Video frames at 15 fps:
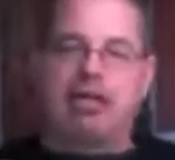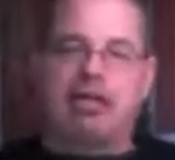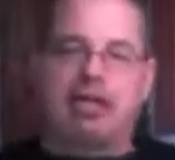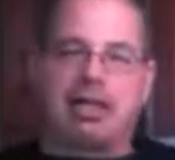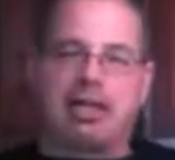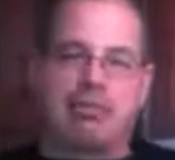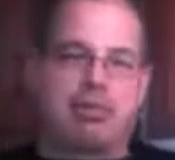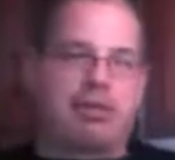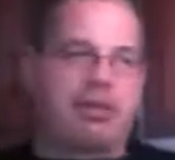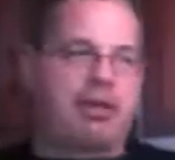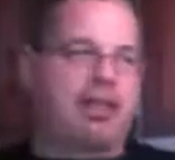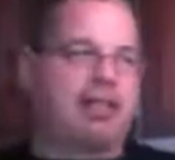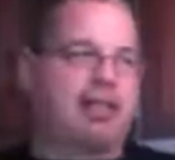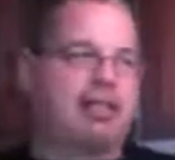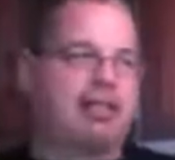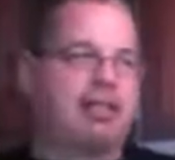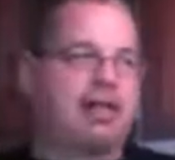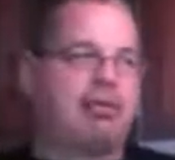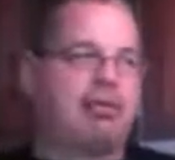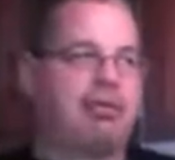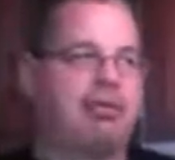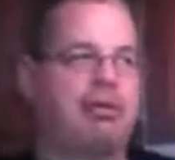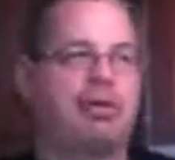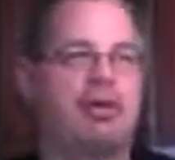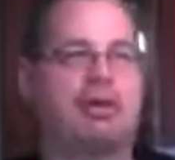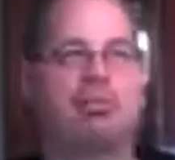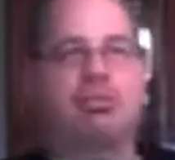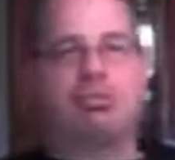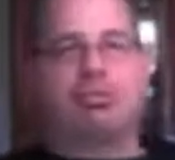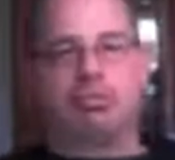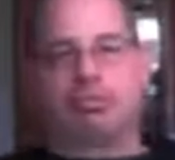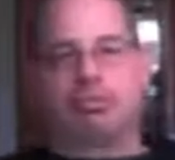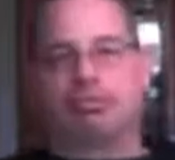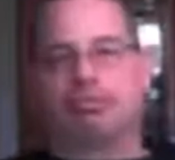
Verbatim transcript: It's like a pathetic attempt from